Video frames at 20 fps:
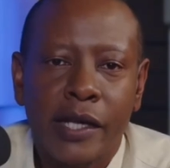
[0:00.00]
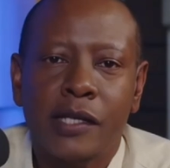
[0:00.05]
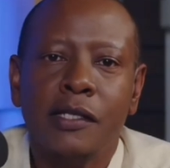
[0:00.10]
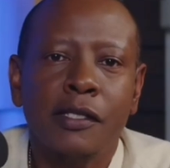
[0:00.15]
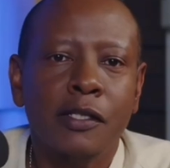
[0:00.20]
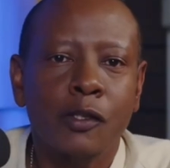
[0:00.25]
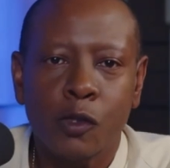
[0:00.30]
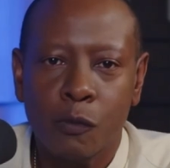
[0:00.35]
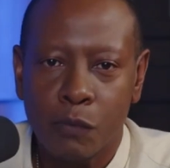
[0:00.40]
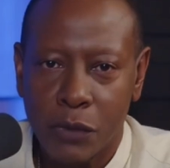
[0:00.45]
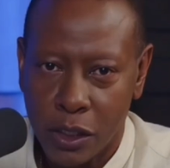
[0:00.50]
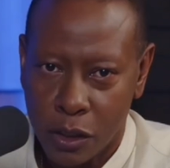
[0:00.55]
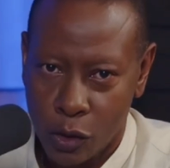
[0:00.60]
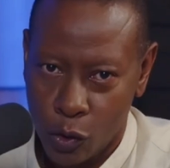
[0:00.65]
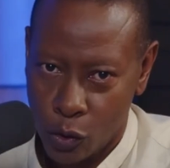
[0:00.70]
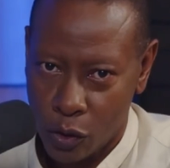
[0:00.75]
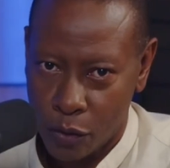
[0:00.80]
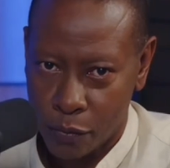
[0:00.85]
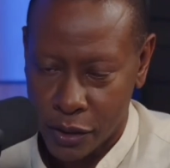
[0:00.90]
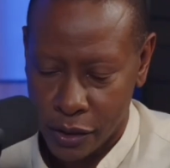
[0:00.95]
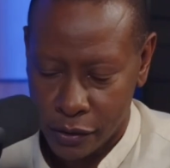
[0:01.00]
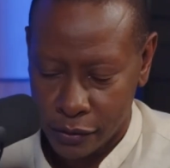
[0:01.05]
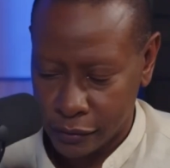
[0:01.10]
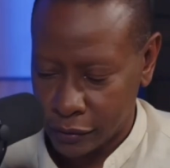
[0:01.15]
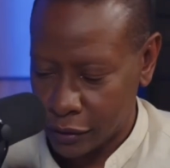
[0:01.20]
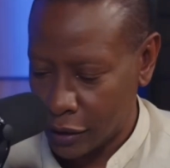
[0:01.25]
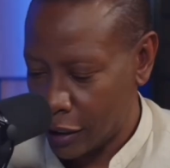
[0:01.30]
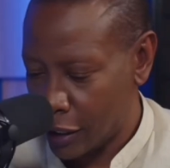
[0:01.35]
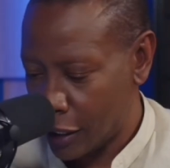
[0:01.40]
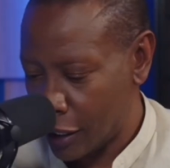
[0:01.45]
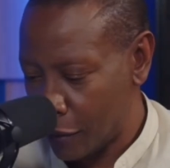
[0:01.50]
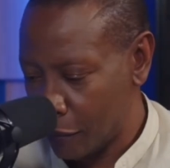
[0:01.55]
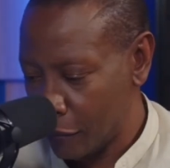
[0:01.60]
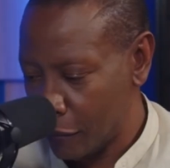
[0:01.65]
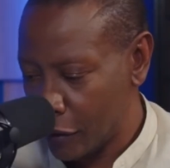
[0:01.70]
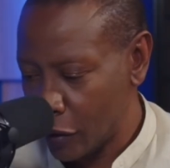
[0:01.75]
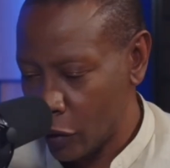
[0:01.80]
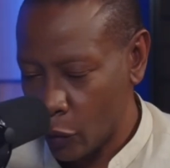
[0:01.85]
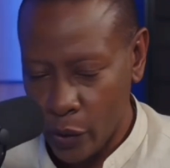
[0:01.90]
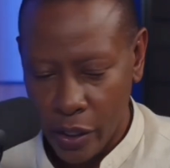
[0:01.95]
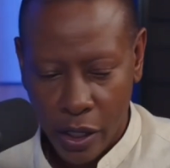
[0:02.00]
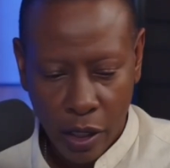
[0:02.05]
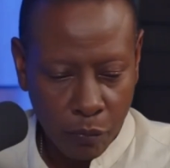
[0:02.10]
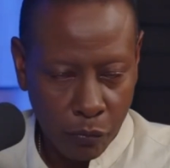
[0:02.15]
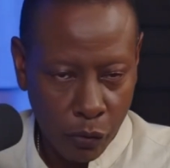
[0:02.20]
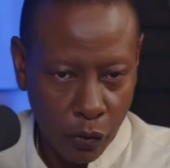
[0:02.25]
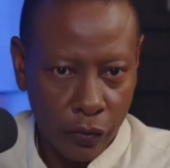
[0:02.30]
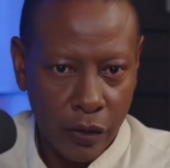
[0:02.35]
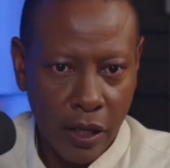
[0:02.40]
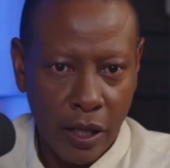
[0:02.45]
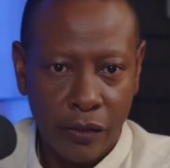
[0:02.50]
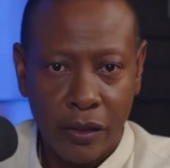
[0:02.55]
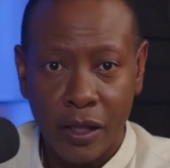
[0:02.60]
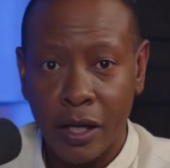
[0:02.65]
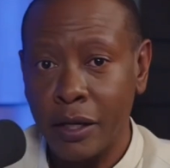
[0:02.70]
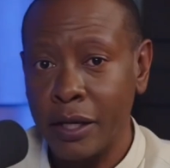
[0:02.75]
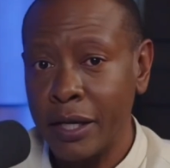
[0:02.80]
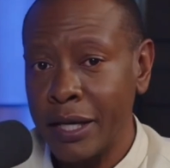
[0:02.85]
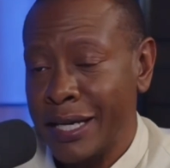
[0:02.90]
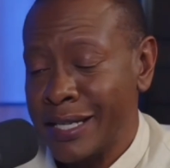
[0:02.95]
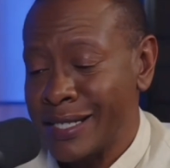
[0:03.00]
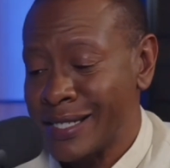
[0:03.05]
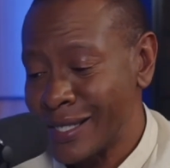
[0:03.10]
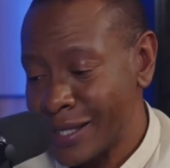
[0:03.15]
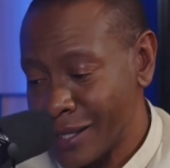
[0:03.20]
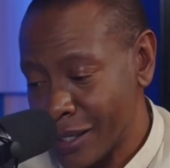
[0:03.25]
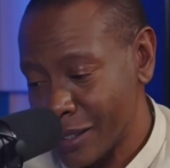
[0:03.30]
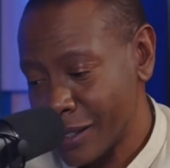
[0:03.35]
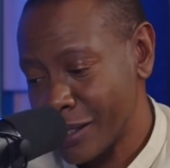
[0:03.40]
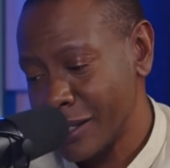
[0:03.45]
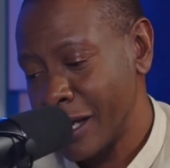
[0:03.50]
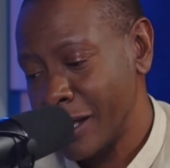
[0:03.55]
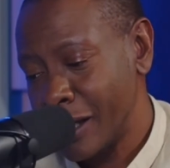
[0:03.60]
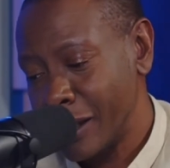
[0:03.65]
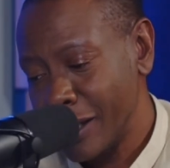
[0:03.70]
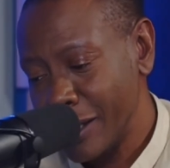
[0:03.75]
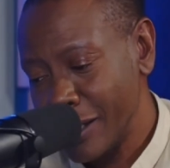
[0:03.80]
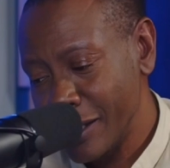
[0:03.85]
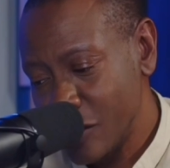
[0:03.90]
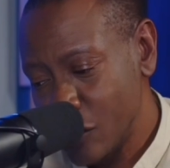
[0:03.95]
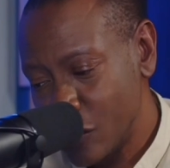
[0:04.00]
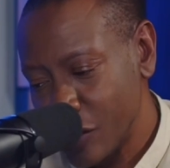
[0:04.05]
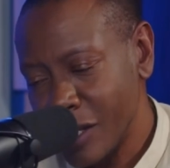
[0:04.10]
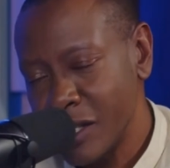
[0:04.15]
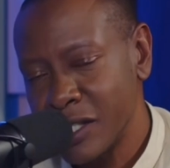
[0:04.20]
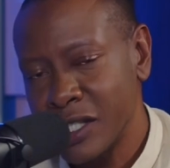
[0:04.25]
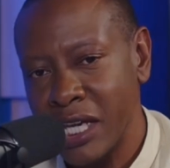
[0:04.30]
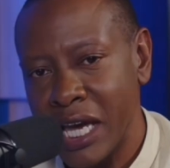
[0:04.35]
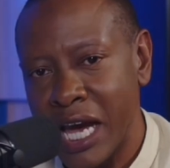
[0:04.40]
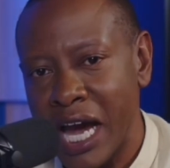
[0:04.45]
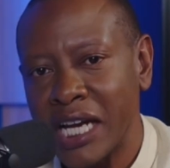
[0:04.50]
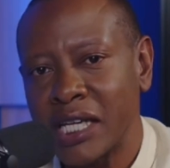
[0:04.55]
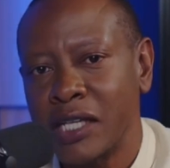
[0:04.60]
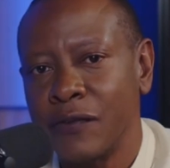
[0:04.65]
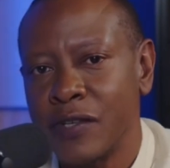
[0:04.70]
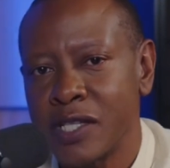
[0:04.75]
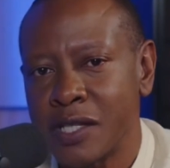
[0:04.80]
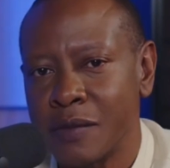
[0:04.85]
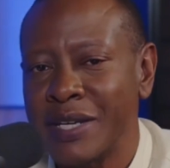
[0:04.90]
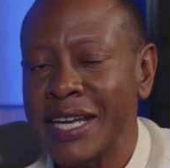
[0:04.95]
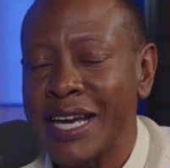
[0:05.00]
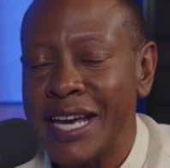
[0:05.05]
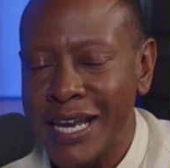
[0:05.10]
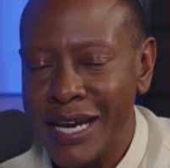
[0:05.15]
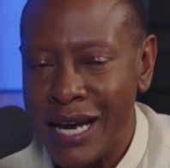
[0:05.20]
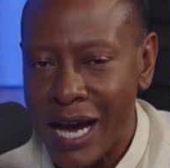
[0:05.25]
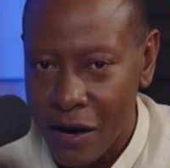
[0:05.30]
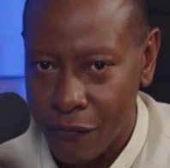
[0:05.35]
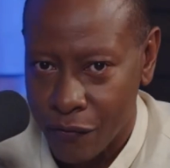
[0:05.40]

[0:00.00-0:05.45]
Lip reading: waiting to be co-opted? And the way I'd put that then is this. Is Gen Z activism in